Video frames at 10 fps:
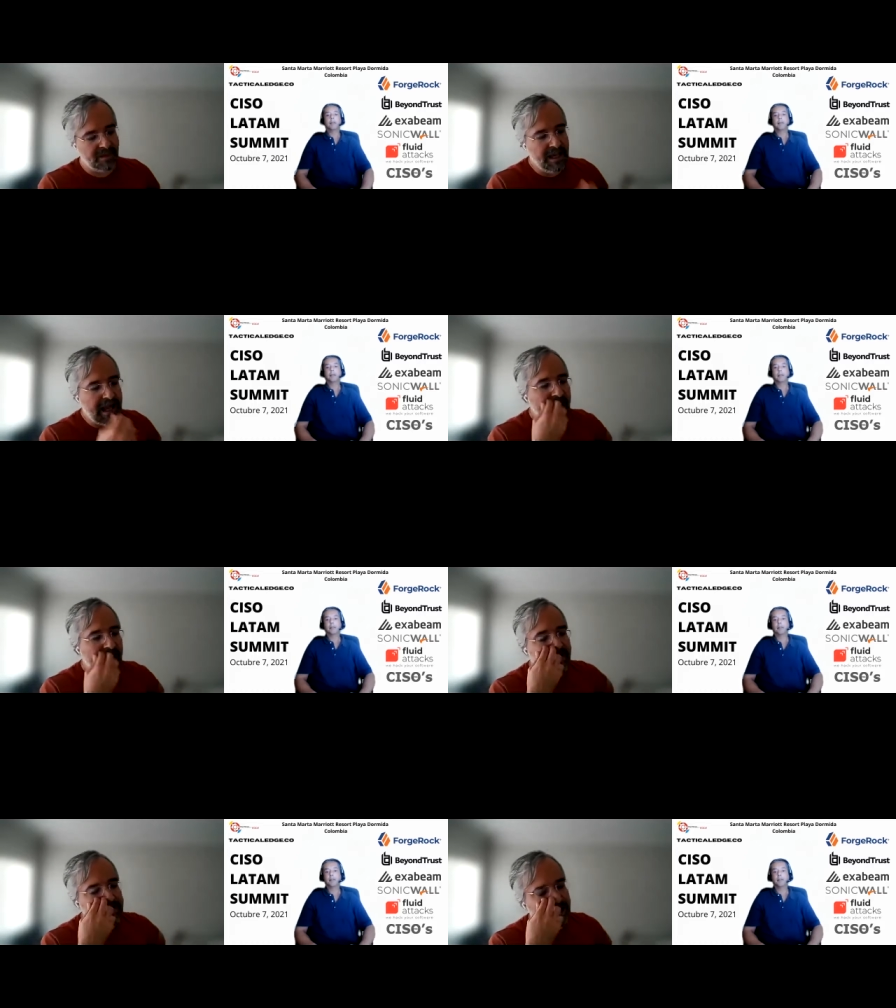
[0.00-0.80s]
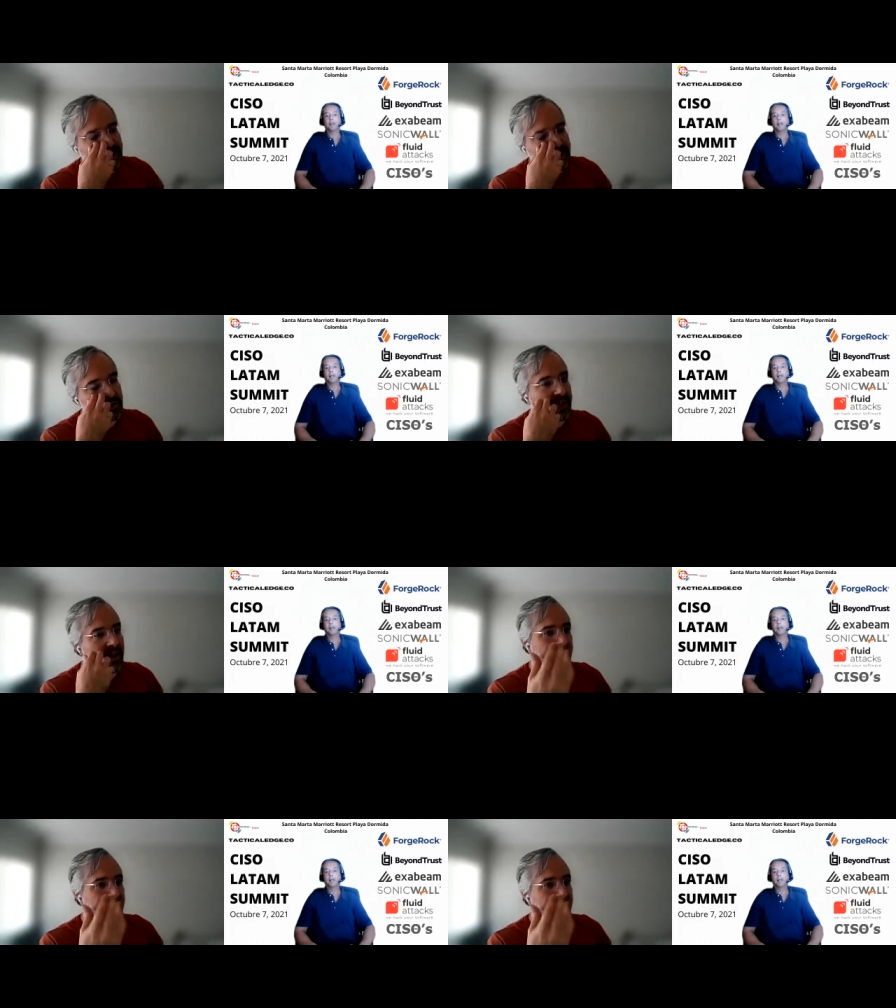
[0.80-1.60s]
I can send you the
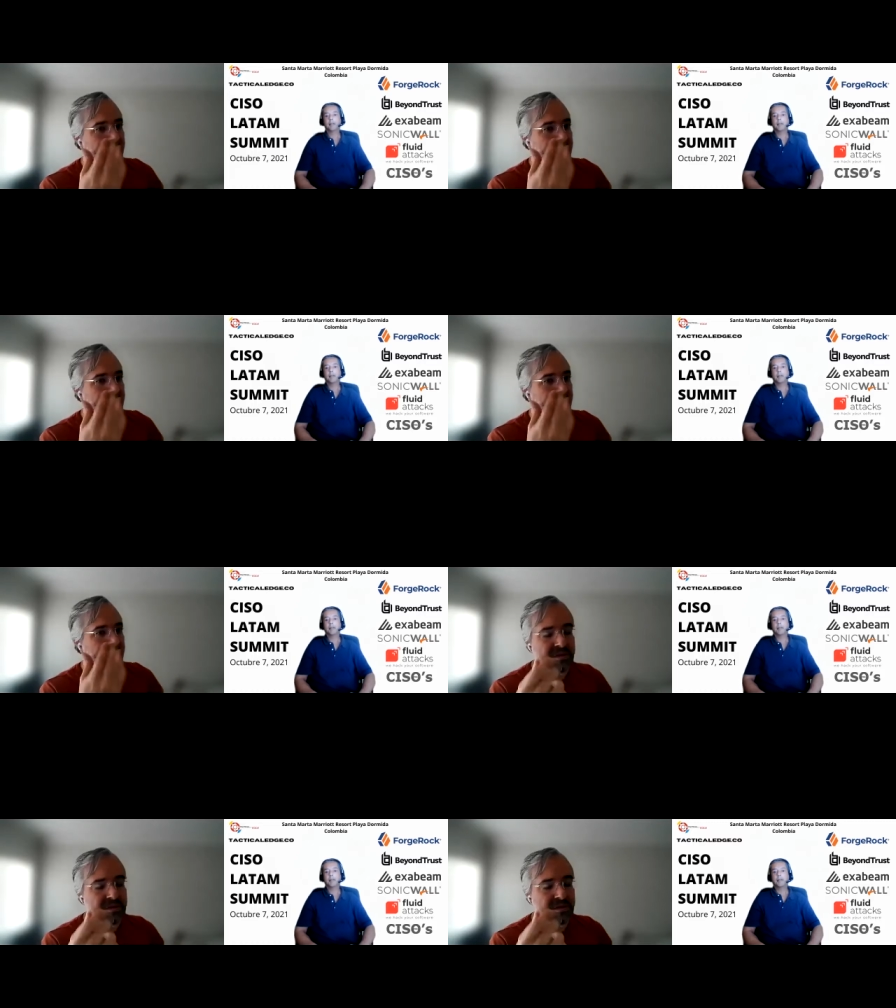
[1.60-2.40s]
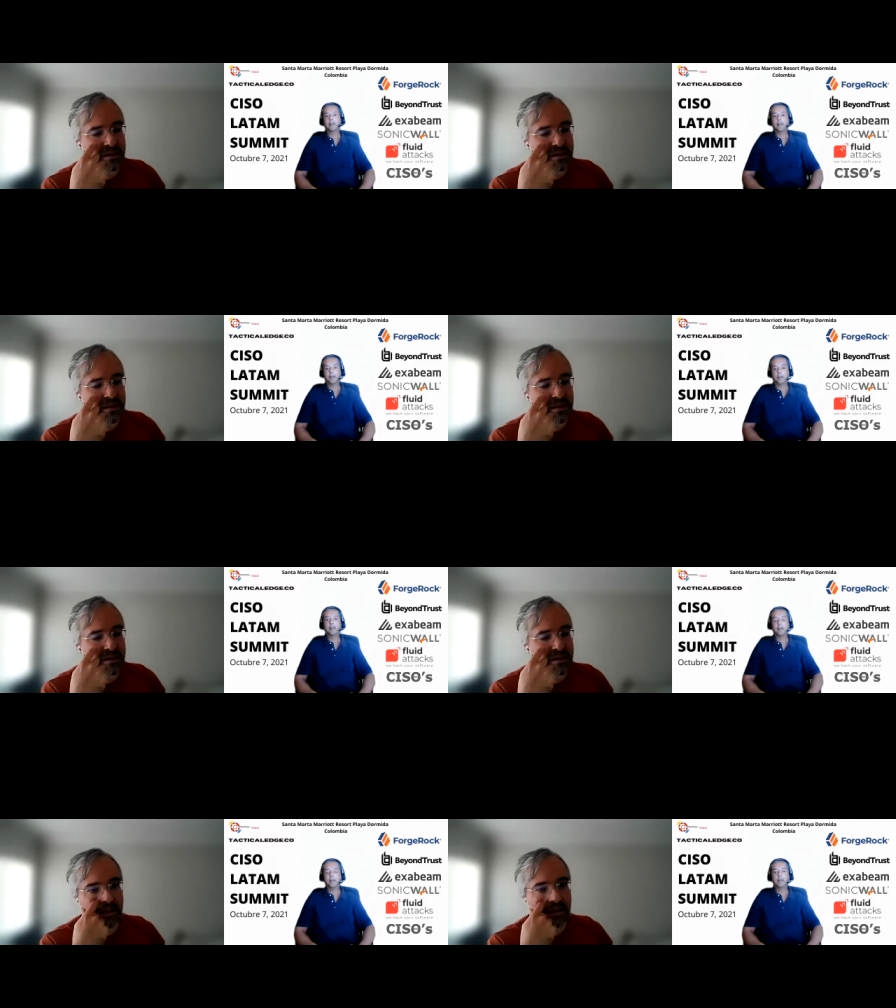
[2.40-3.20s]
links of those things, and
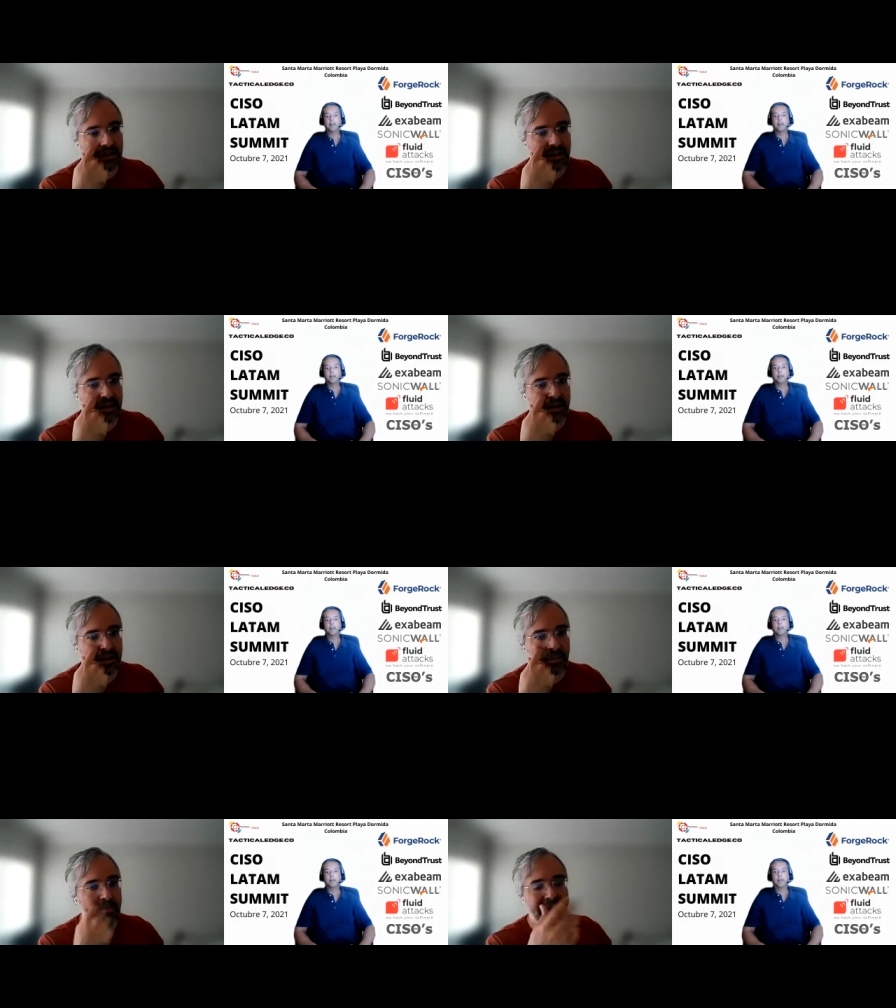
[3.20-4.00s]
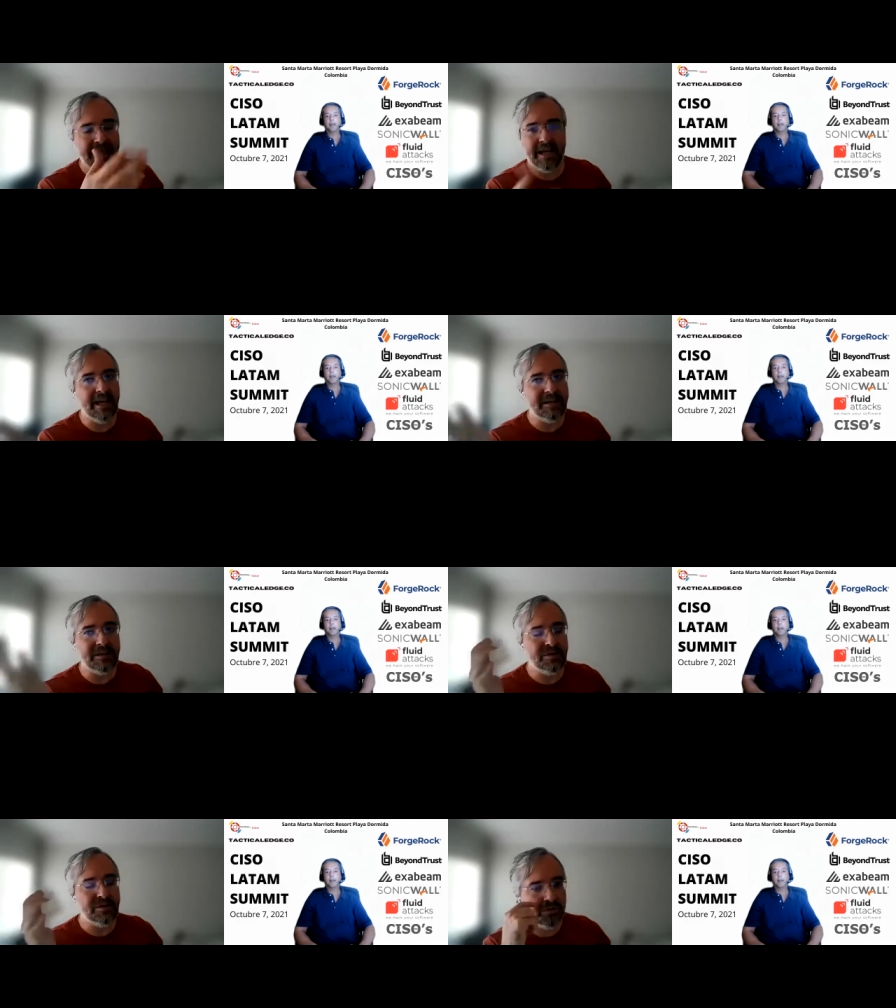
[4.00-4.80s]
then you probably can add
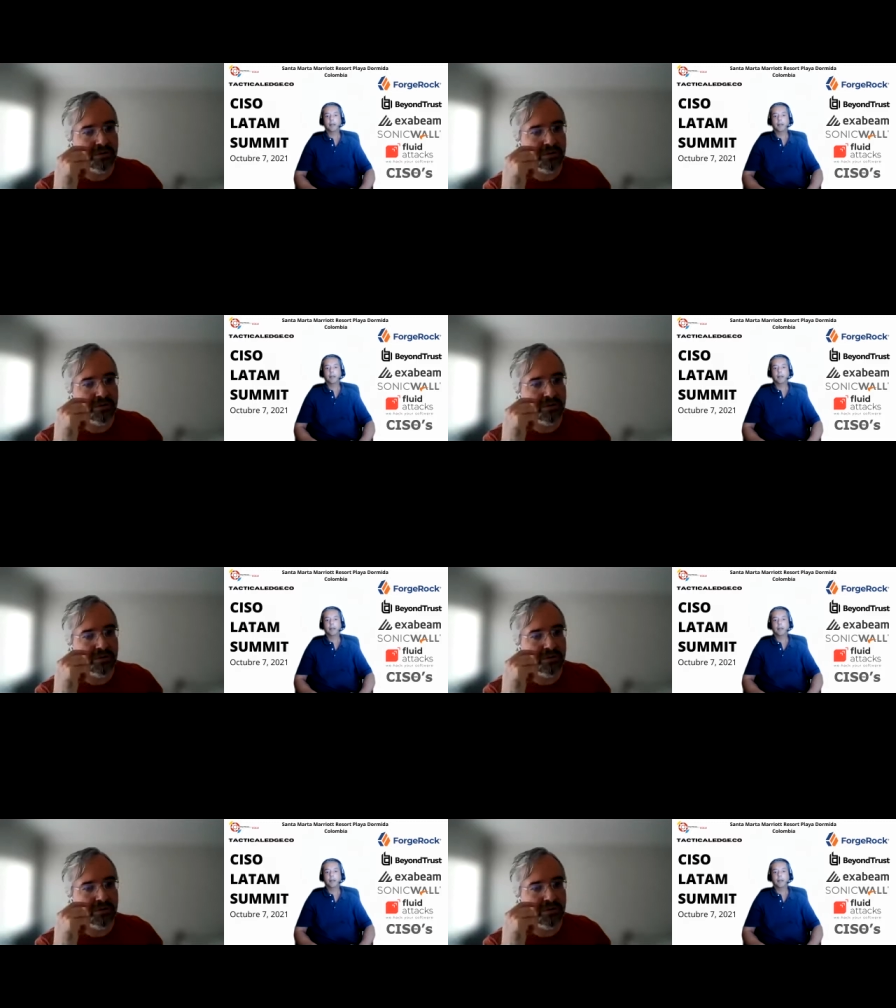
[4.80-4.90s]
it to.